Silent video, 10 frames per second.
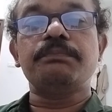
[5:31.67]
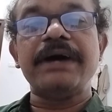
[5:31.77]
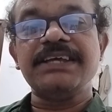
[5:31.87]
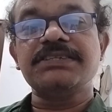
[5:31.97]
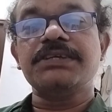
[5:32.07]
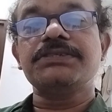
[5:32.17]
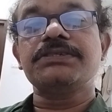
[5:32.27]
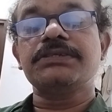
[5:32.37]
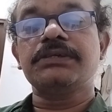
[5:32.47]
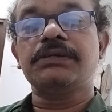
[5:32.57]

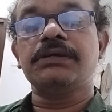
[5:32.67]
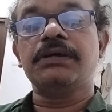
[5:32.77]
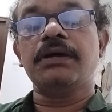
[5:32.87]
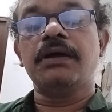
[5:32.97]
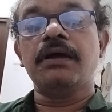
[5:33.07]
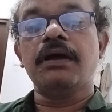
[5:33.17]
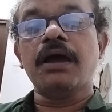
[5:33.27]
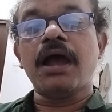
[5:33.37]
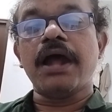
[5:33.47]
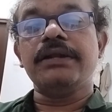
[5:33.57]
Pisces.
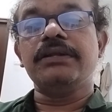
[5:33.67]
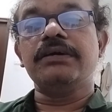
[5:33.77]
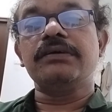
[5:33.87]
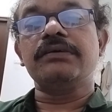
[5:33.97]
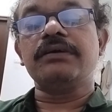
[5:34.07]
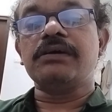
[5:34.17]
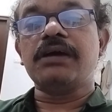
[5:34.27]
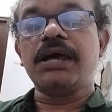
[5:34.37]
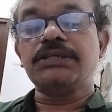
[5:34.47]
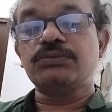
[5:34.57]
And
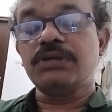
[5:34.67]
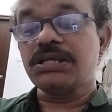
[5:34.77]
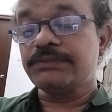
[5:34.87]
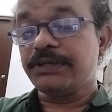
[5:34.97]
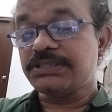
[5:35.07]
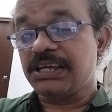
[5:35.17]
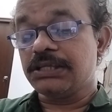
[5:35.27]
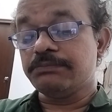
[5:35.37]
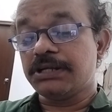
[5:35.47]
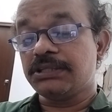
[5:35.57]
as soon as we see
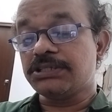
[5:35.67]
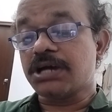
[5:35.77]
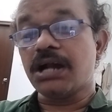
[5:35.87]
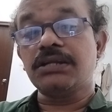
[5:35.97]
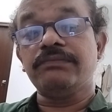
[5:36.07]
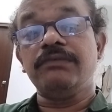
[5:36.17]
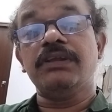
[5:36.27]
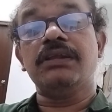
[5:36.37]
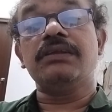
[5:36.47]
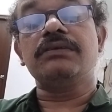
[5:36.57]
the birth chart, we
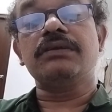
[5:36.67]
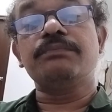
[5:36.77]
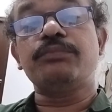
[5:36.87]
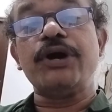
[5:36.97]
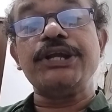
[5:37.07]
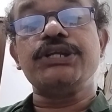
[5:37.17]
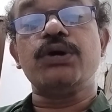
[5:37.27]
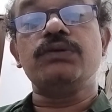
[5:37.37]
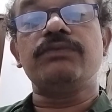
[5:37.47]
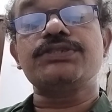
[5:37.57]
will point
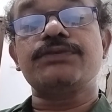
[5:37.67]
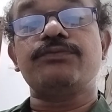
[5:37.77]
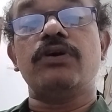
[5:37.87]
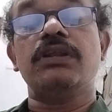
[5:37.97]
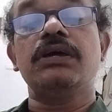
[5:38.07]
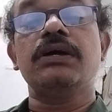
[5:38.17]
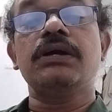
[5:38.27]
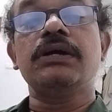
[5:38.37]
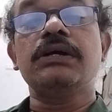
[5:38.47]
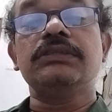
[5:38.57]
out first of all
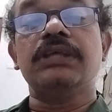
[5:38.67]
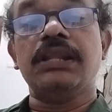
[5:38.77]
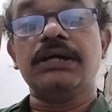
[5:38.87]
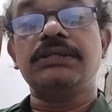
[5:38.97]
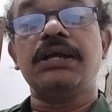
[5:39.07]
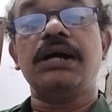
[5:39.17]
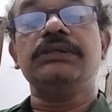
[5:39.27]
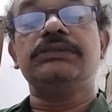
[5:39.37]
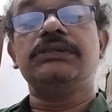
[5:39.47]
the lagna.